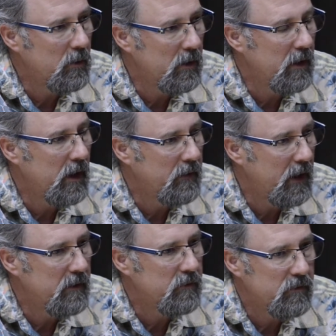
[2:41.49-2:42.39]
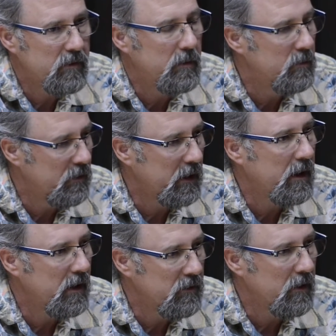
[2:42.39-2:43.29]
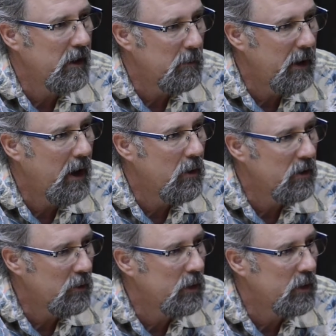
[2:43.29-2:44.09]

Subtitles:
and that seems like it has a lot of power to